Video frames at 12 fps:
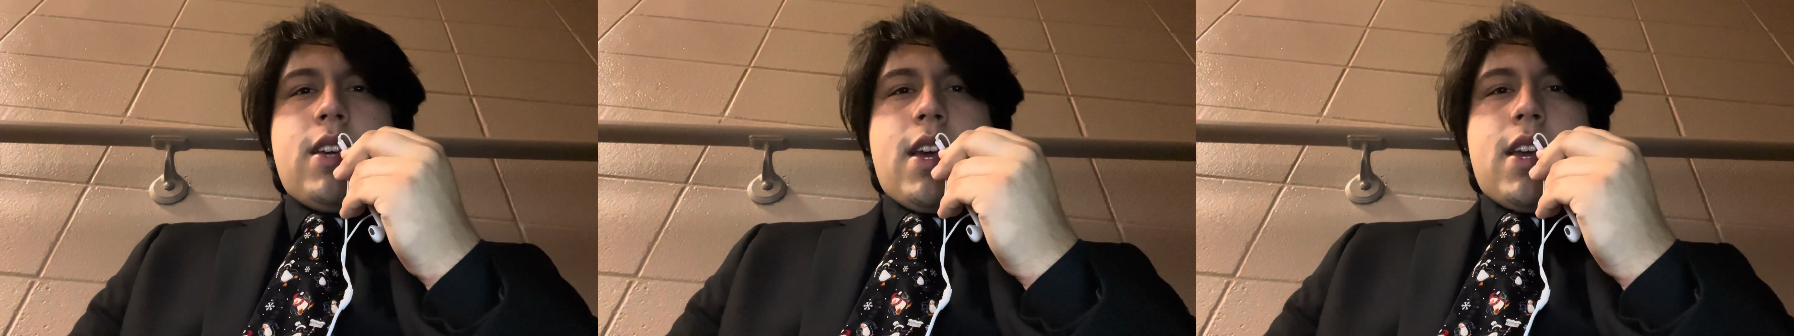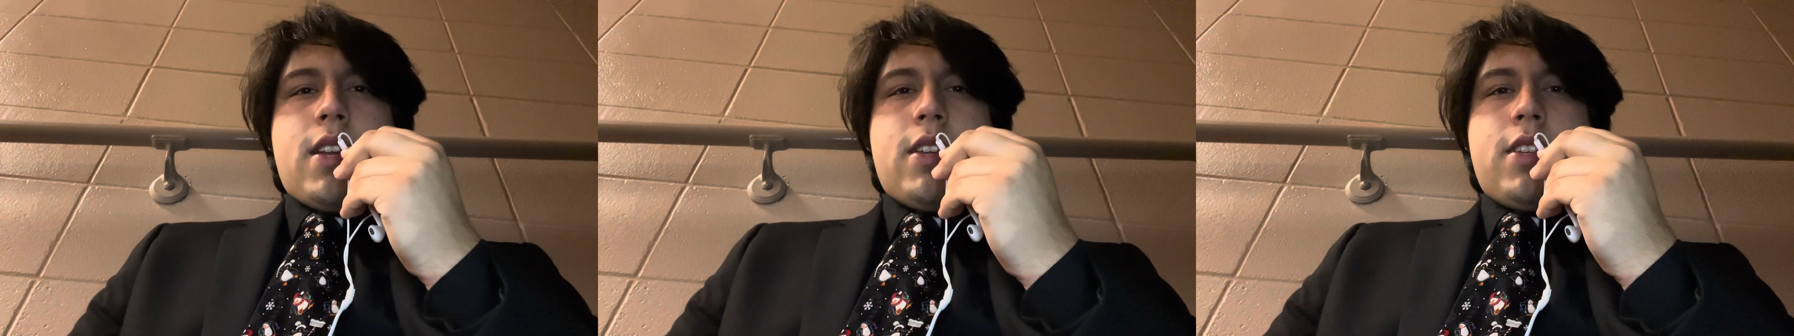
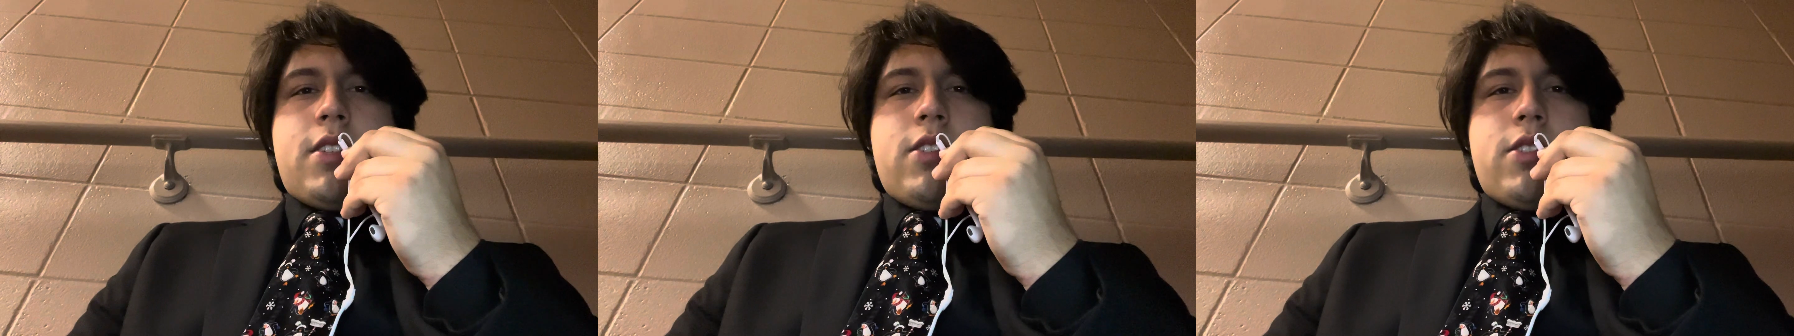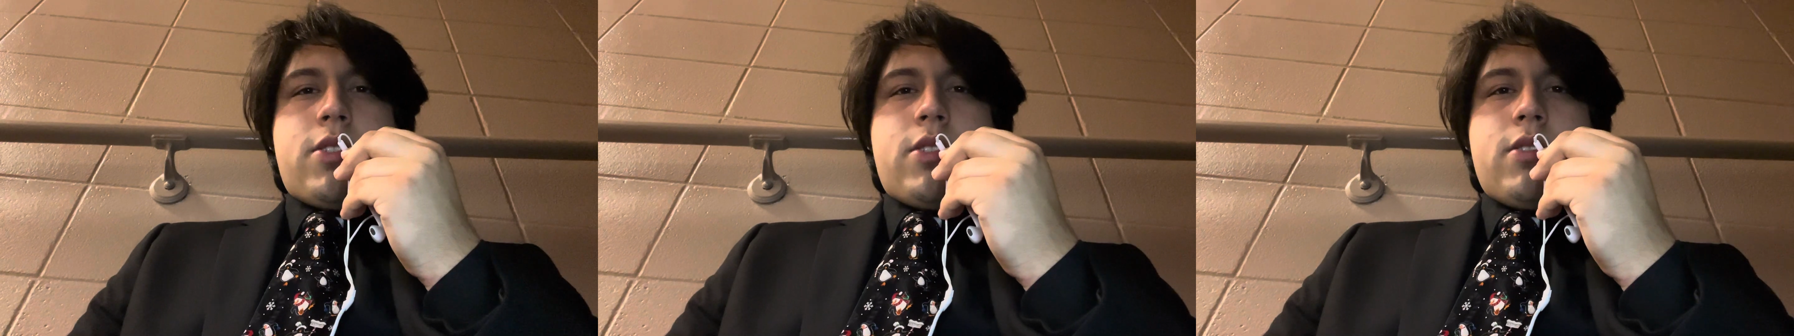and it
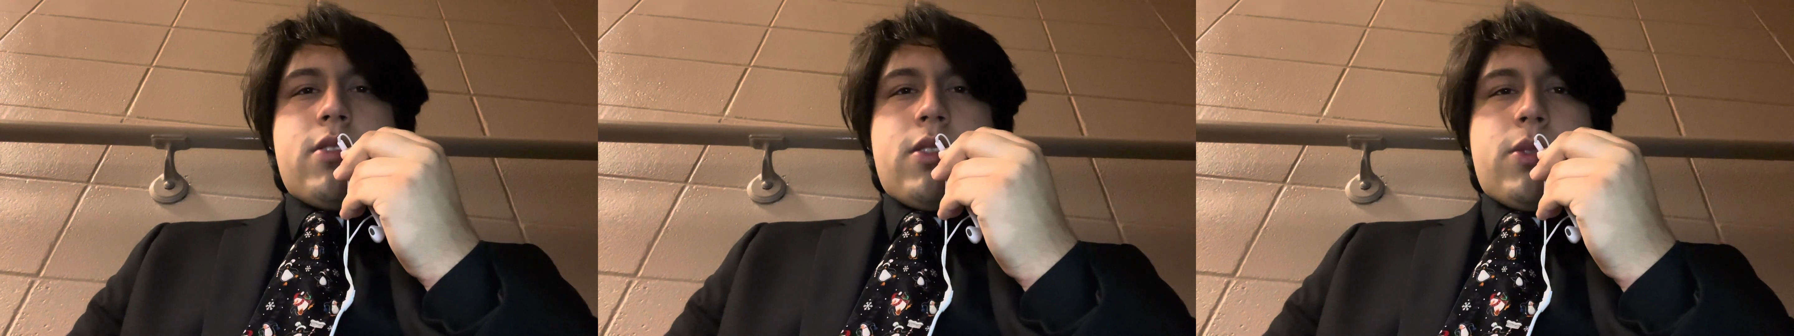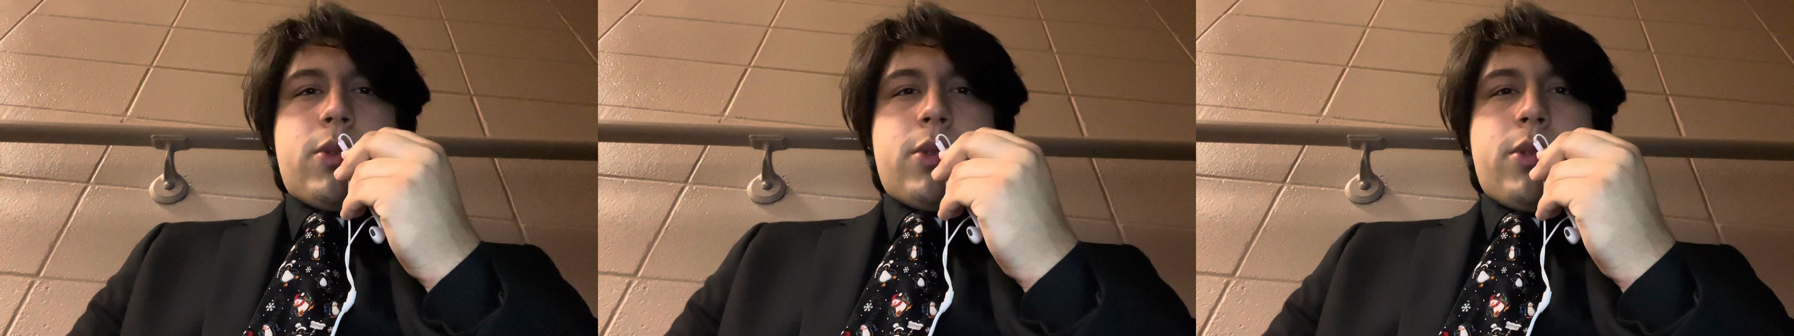just
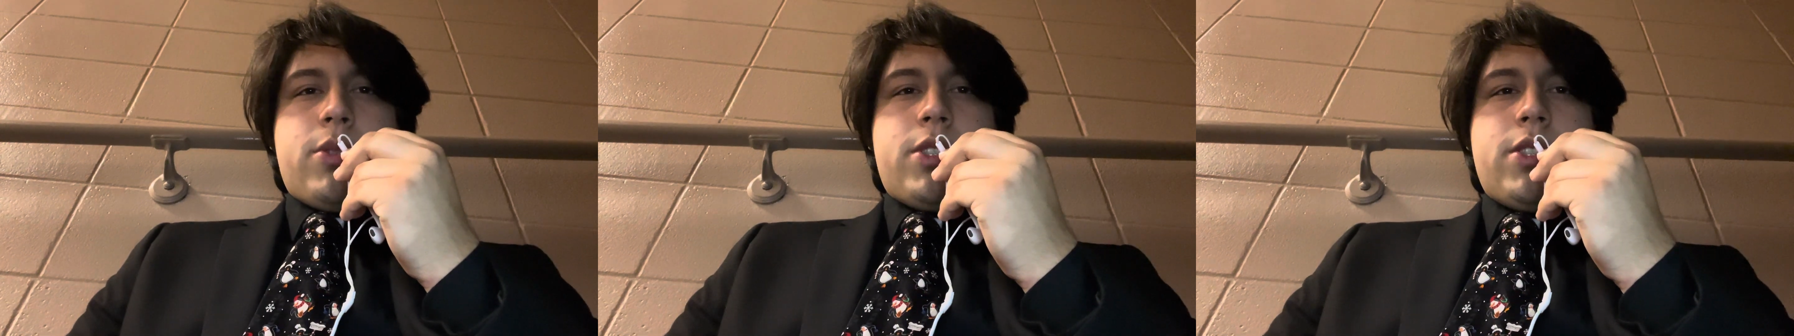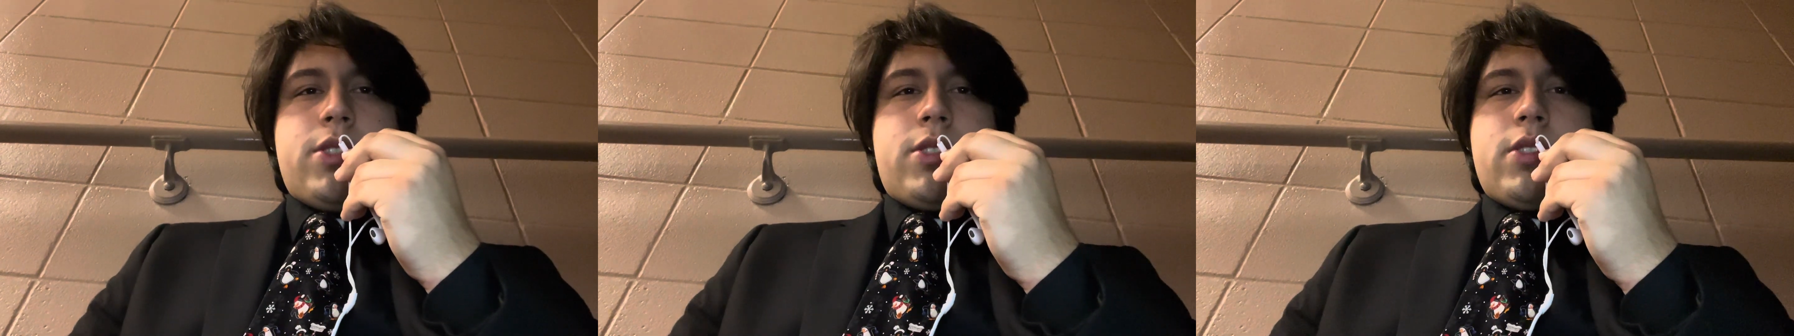
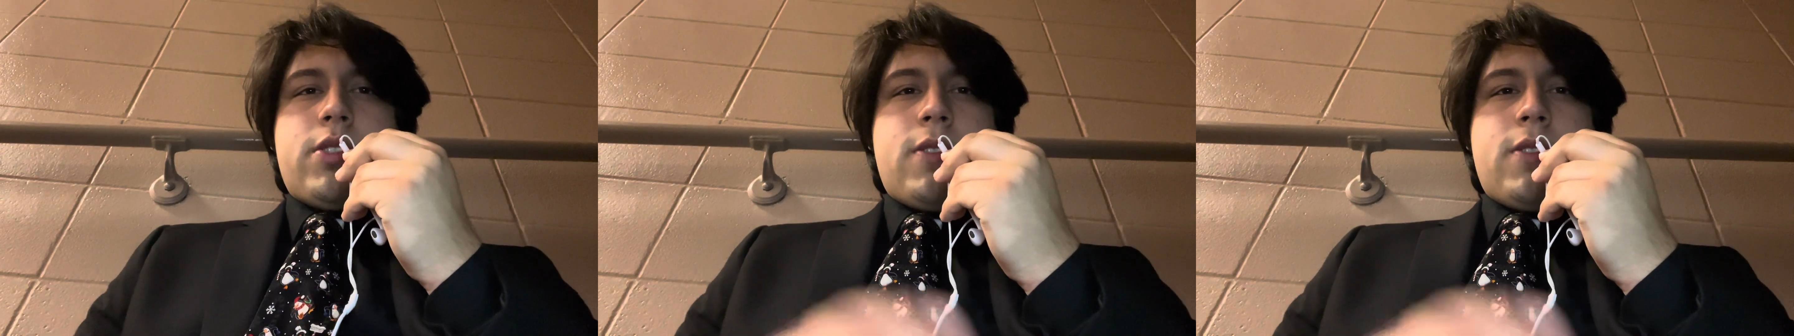loses